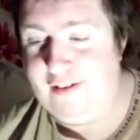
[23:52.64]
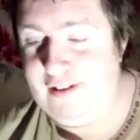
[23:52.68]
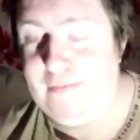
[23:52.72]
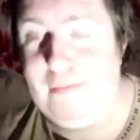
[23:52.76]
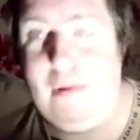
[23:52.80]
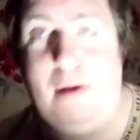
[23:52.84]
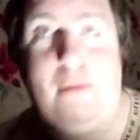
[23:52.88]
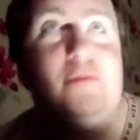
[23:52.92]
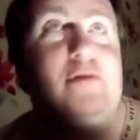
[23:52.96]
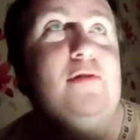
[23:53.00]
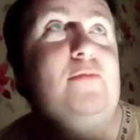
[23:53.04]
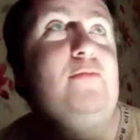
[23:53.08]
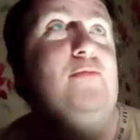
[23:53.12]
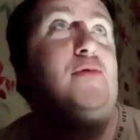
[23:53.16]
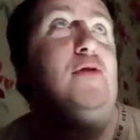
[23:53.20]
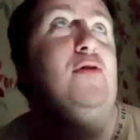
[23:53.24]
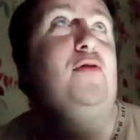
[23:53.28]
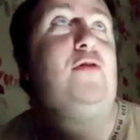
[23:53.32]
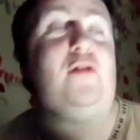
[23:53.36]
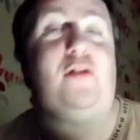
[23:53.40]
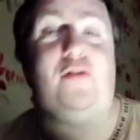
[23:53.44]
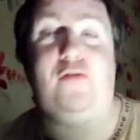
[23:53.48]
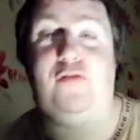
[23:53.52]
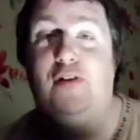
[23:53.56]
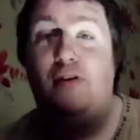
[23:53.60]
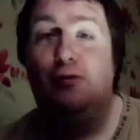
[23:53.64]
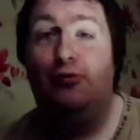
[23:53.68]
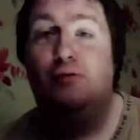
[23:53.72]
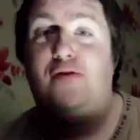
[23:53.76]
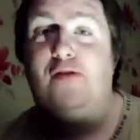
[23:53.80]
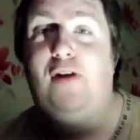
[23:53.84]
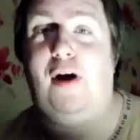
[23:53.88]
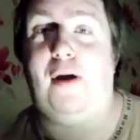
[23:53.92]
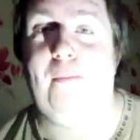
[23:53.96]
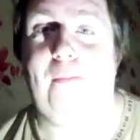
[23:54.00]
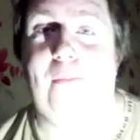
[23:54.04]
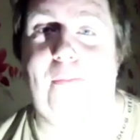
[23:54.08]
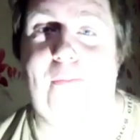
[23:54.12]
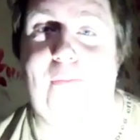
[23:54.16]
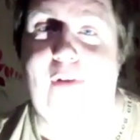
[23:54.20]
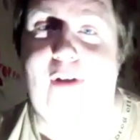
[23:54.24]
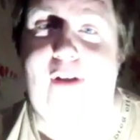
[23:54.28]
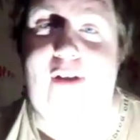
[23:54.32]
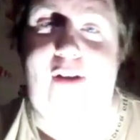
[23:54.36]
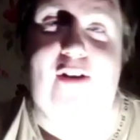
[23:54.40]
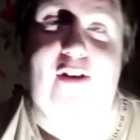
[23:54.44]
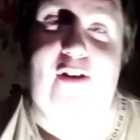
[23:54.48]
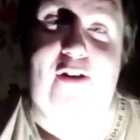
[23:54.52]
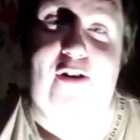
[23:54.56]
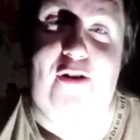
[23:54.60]
there might be some younger viewers like
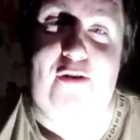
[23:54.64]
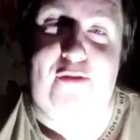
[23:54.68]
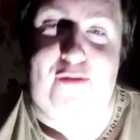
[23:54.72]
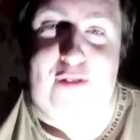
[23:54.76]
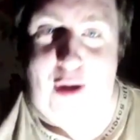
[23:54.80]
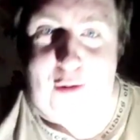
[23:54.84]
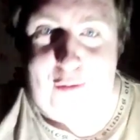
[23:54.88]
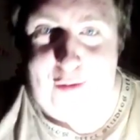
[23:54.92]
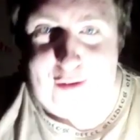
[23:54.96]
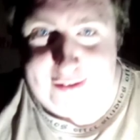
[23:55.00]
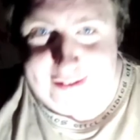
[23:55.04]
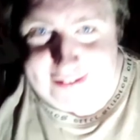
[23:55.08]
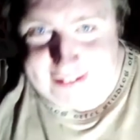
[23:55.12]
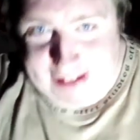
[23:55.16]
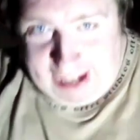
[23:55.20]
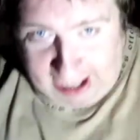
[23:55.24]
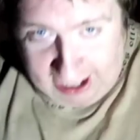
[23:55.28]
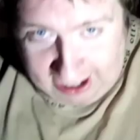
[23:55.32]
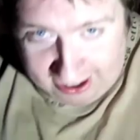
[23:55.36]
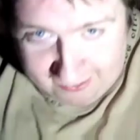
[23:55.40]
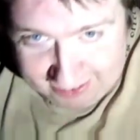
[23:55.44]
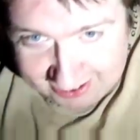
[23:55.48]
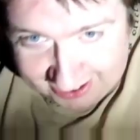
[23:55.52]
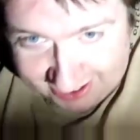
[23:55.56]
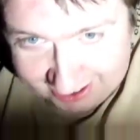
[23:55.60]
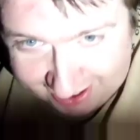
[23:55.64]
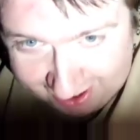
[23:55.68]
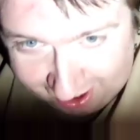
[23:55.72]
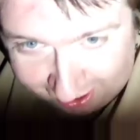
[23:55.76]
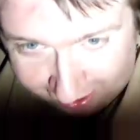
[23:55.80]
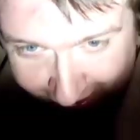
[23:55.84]
who don't like scary stories.